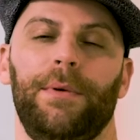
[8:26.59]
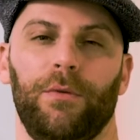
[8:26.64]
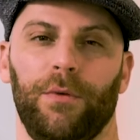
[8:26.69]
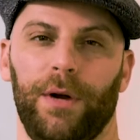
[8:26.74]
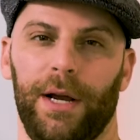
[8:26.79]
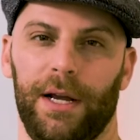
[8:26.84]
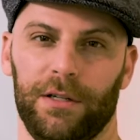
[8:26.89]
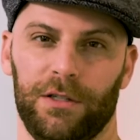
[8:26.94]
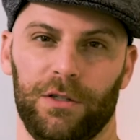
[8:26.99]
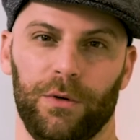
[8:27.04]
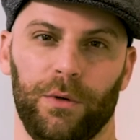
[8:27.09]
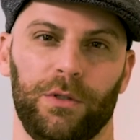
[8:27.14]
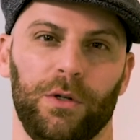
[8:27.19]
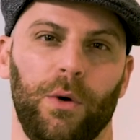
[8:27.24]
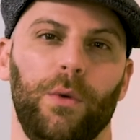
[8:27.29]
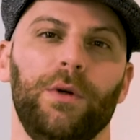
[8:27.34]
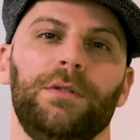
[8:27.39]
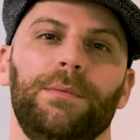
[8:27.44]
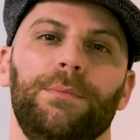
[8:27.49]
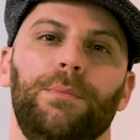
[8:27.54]
be raised. So it's
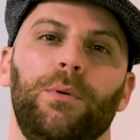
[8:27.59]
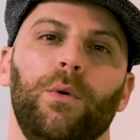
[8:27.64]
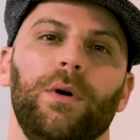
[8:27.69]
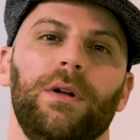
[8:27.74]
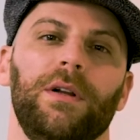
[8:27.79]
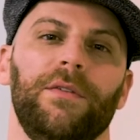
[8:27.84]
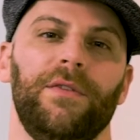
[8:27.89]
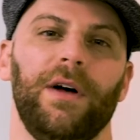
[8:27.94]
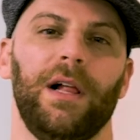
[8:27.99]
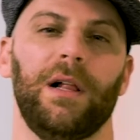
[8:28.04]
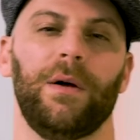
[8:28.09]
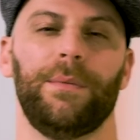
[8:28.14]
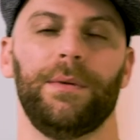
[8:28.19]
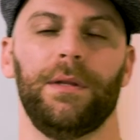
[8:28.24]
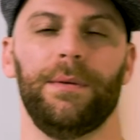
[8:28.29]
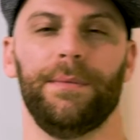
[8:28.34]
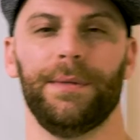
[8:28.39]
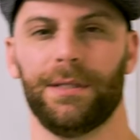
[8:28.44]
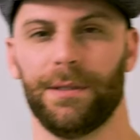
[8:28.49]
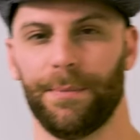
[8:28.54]
always important to follow up
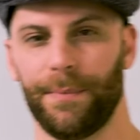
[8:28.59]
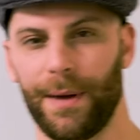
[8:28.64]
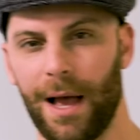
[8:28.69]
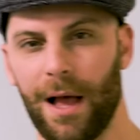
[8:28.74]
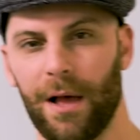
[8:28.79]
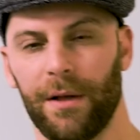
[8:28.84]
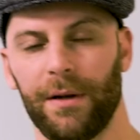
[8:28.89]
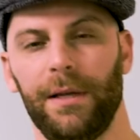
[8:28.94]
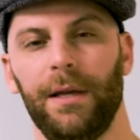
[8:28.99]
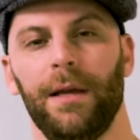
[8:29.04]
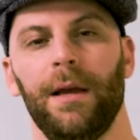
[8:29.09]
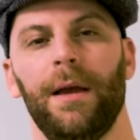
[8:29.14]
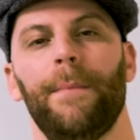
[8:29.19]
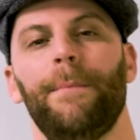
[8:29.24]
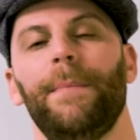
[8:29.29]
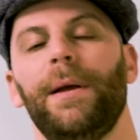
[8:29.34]
in the municipality,